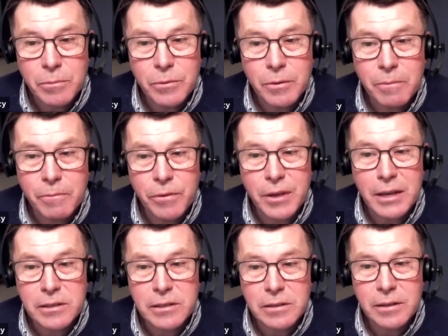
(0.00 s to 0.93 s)
the
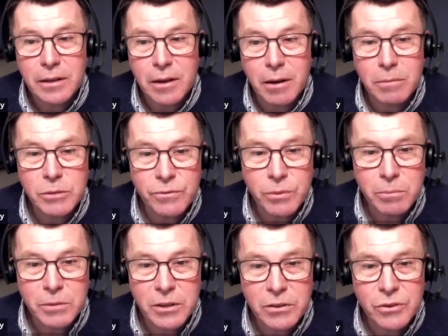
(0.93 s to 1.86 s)
things that comes
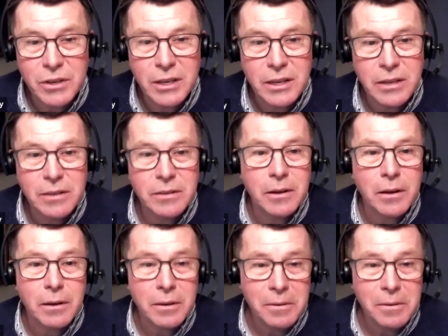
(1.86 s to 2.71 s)
from the tree, the